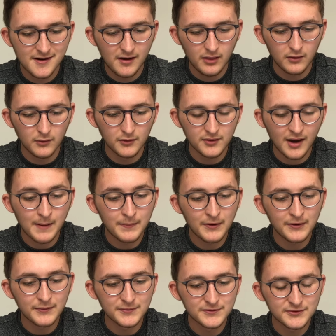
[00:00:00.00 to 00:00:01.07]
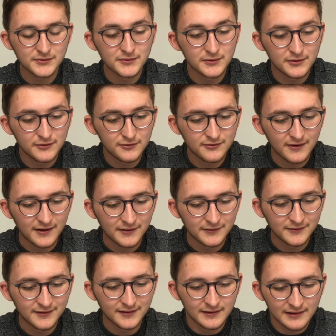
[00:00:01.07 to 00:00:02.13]
The Lord upholds all who fail,
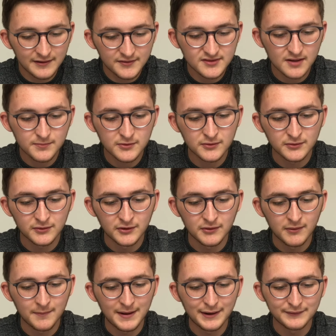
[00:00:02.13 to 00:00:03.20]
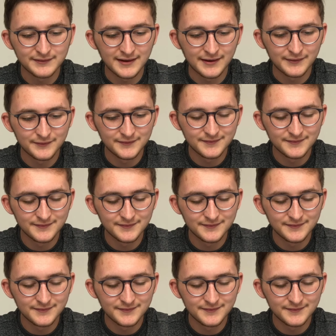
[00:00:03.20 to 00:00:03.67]
and lifts up all who are bowed down.